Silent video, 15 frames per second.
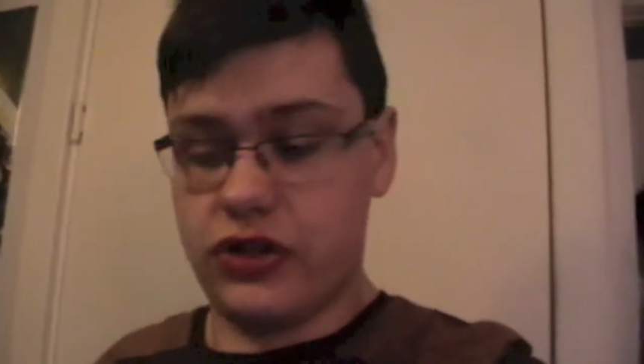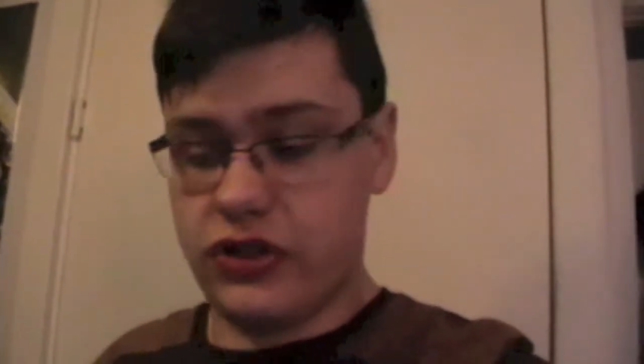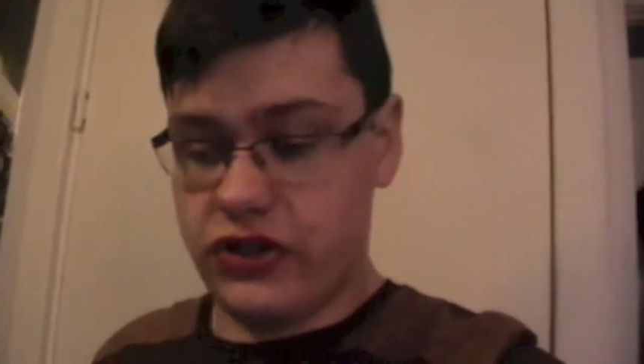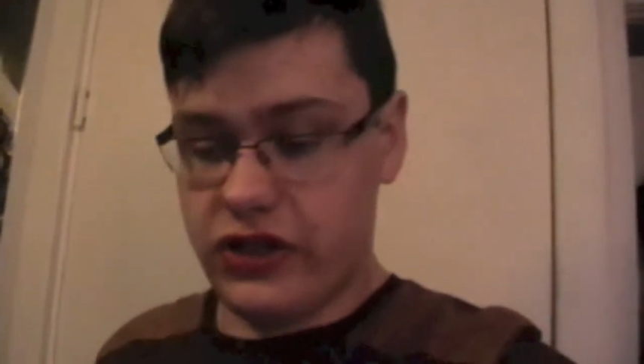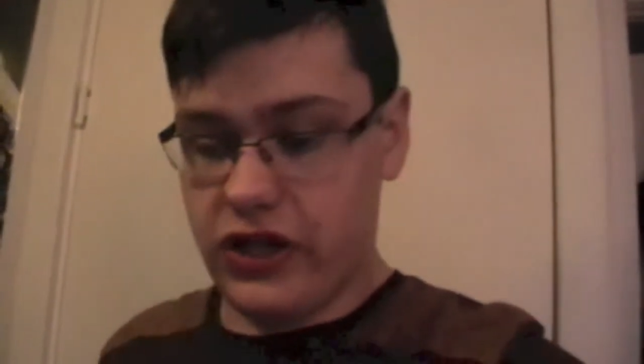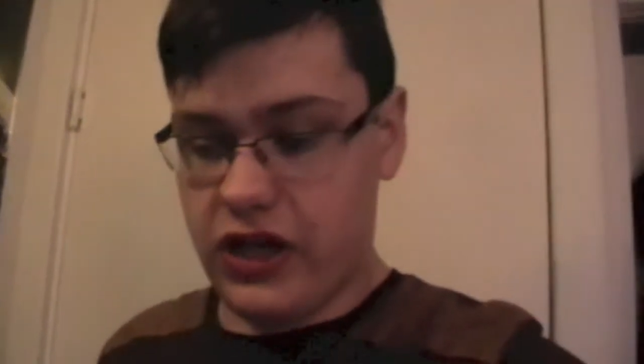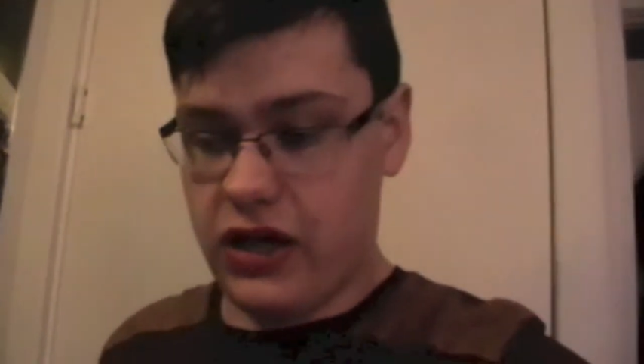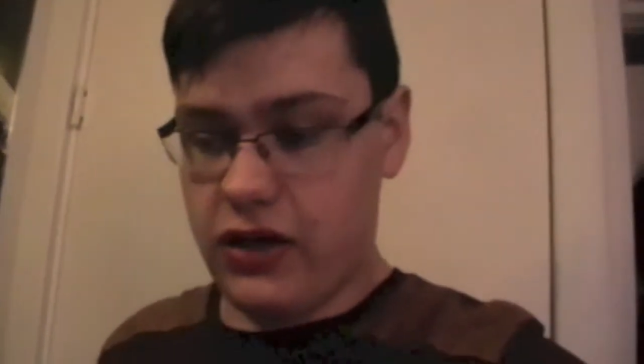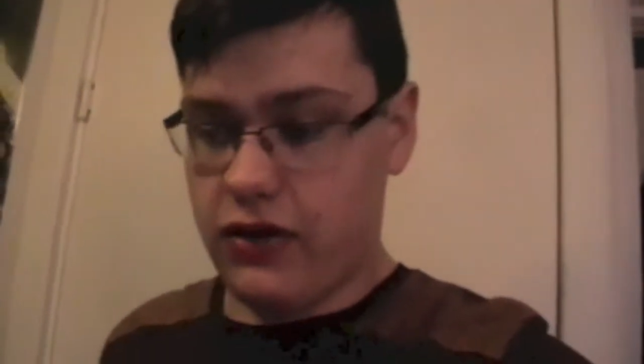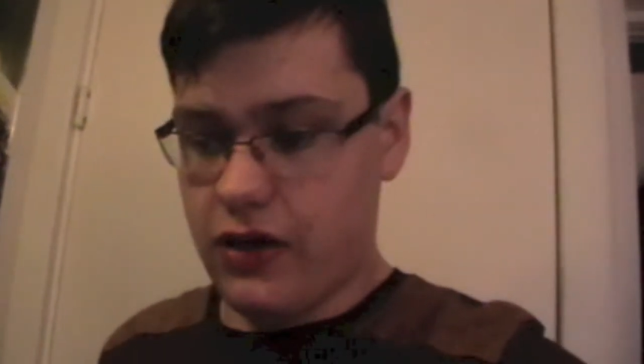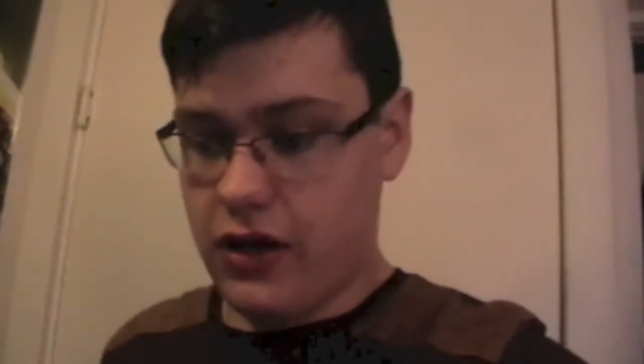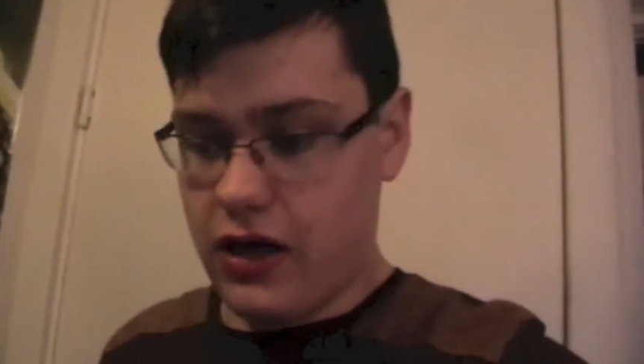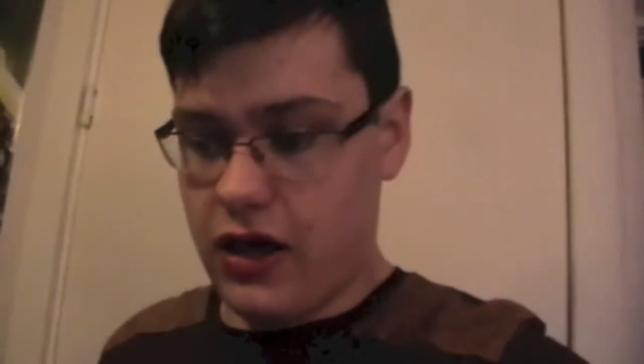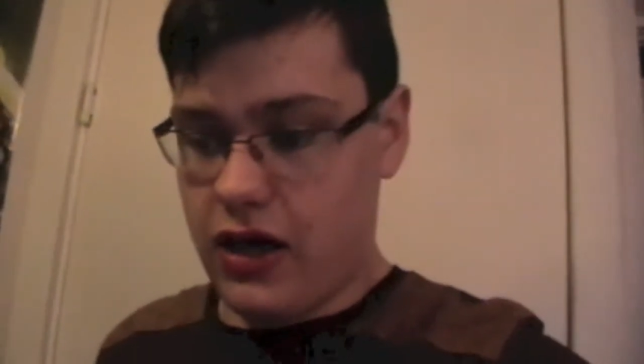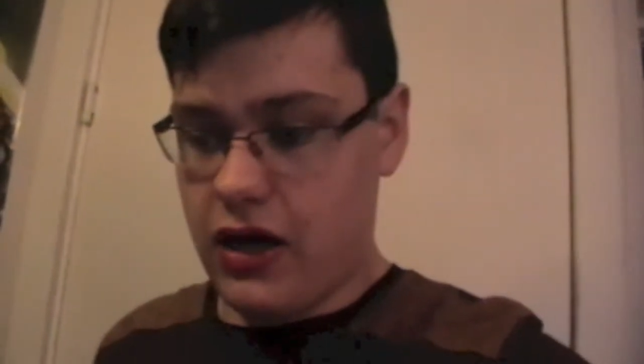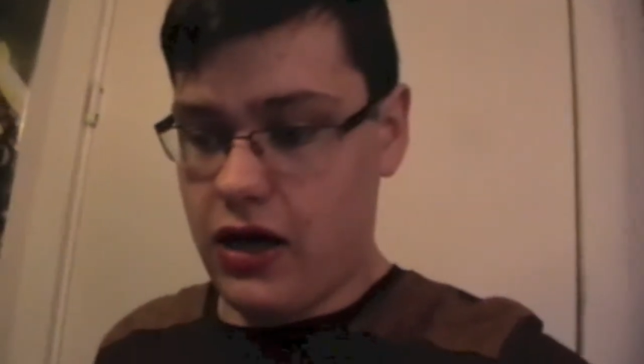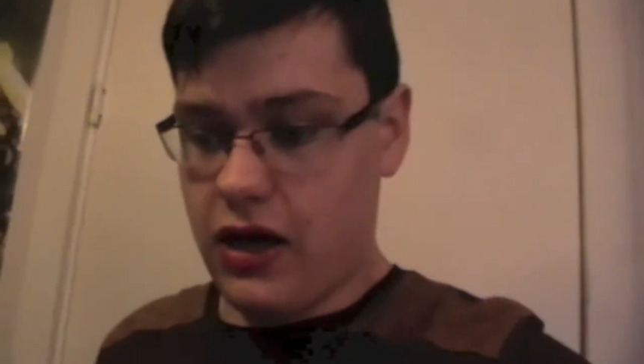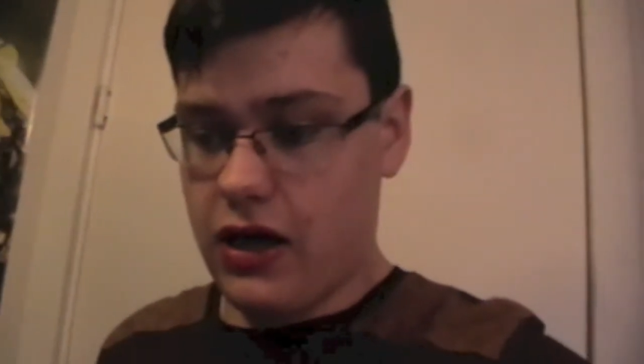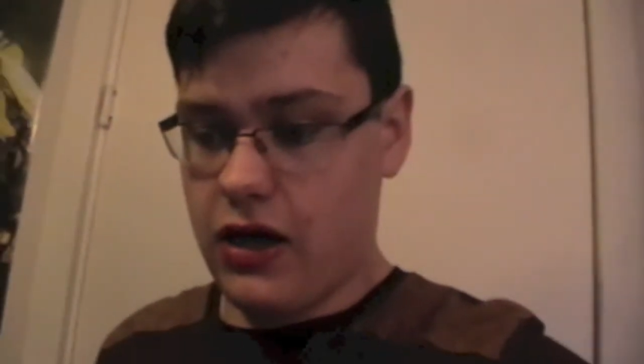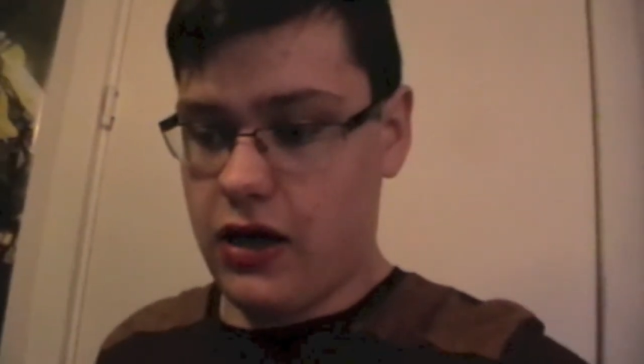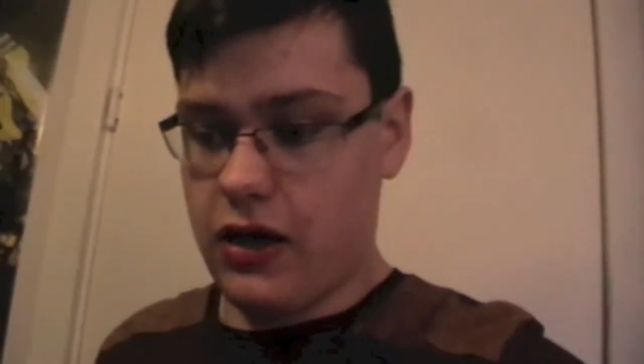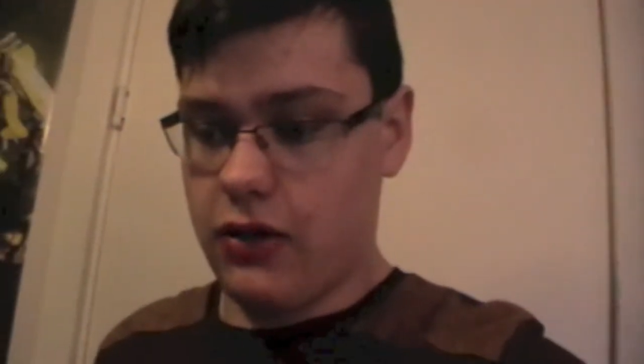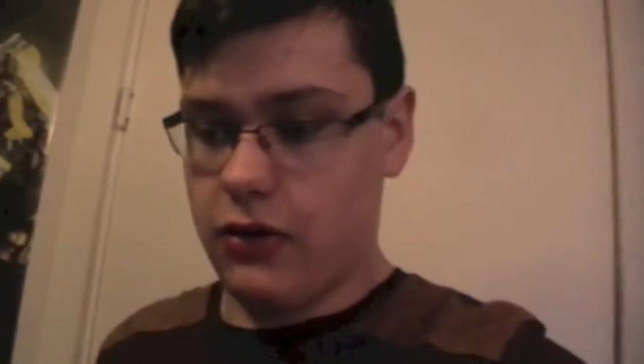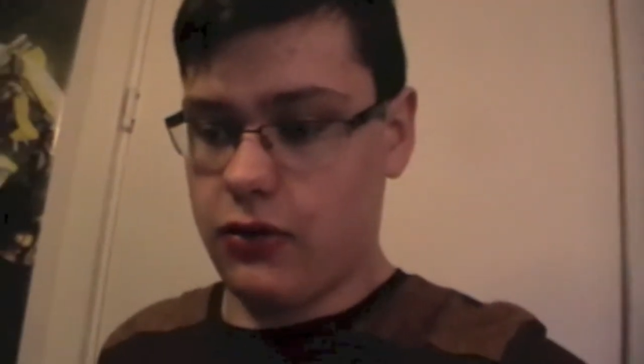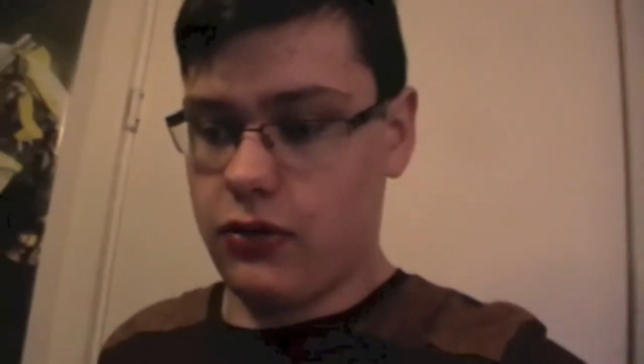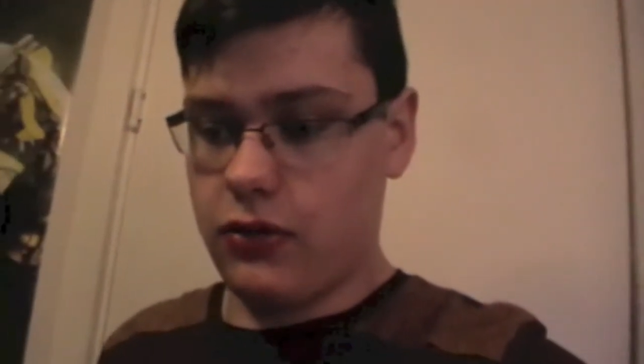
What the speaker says: to say that